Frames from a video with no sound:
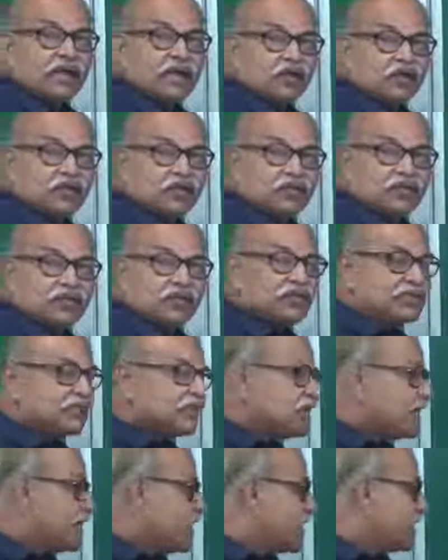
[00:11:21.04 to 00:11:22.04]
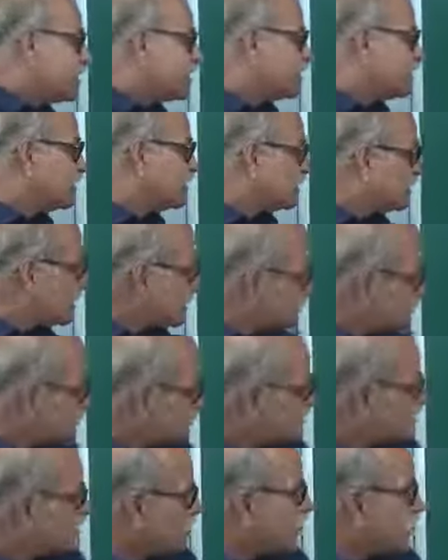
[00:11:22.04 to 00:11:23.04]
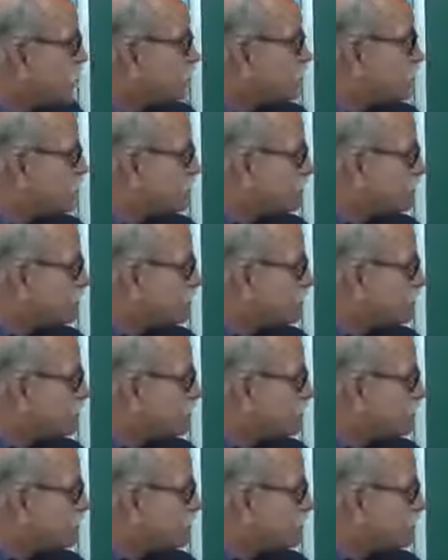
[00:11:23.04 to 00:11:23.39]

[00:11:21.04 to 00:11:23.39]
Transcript: output, and as long as